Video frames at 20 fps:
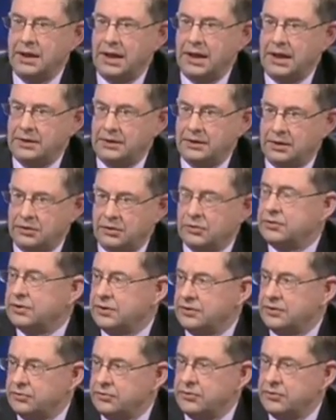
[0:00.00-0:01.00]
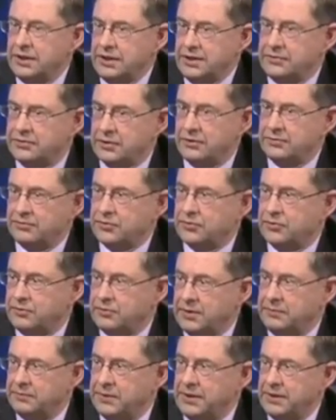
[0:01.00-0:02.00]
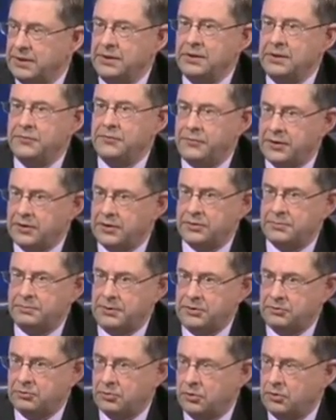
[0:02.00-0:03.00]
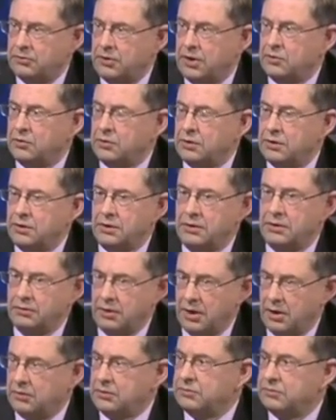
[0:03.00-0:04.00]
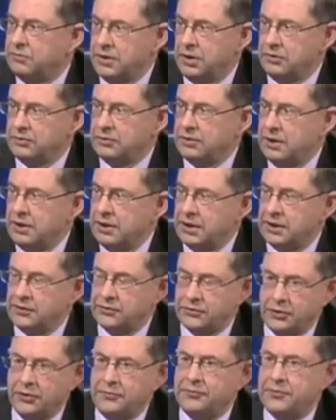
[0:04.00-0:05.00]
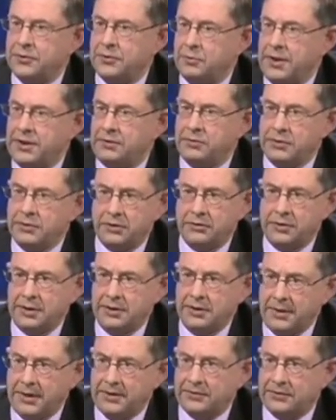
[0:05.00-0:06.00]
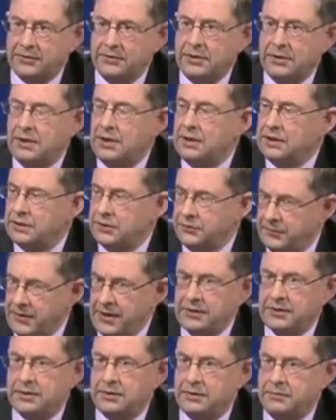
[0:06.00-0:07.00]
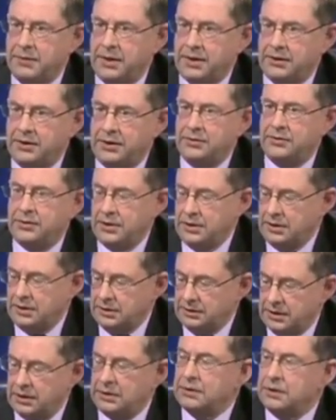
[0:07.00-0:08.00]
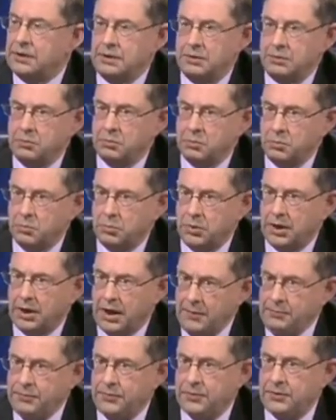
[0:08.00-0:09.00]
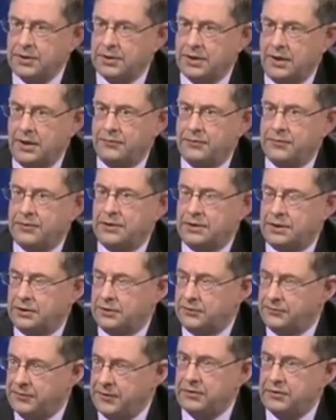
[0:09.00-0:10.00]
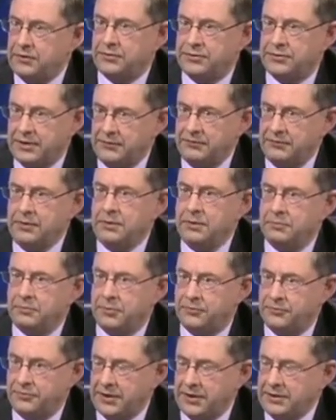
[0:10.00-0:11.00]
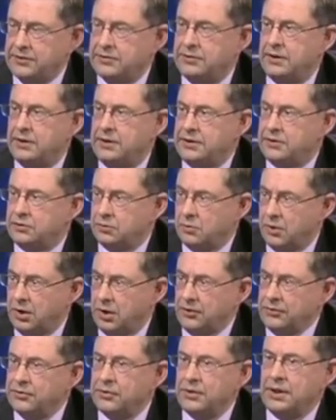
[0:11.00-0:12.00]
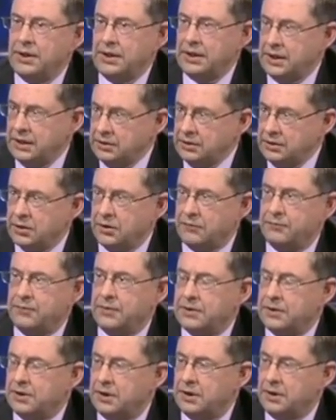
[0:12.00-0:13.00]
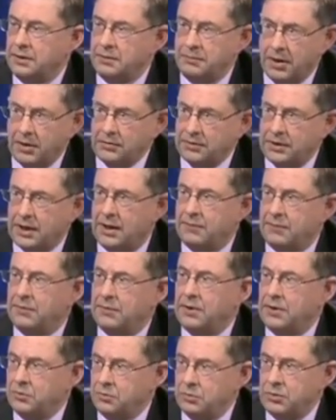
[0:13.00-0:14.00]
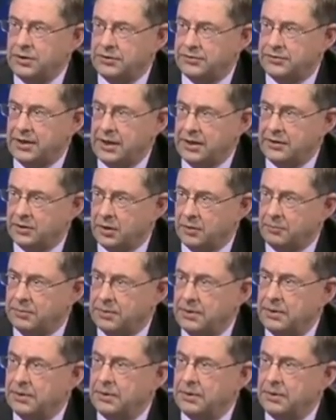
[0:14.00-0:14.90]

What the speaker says: and I don't think it's doing any service to anybody. Figures been thrown out around without, like snuff at a wake, without any basis. The fact of the matter is that we're absolutely confident that the figures given professionally to us in government about NAMA will stand up.